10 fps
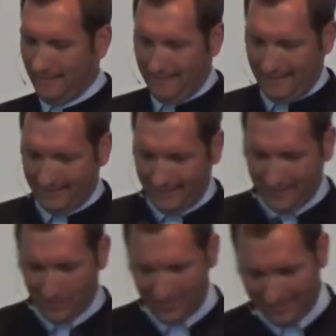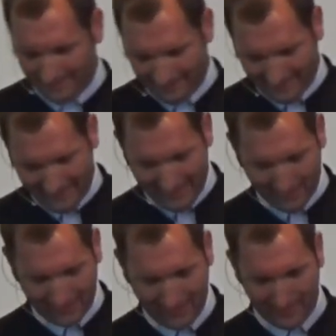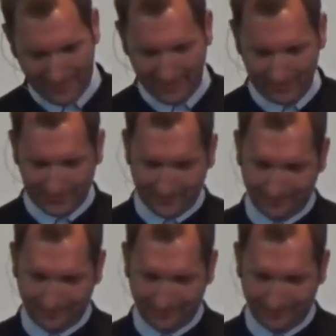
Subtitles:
I'll tell you what, he was something else.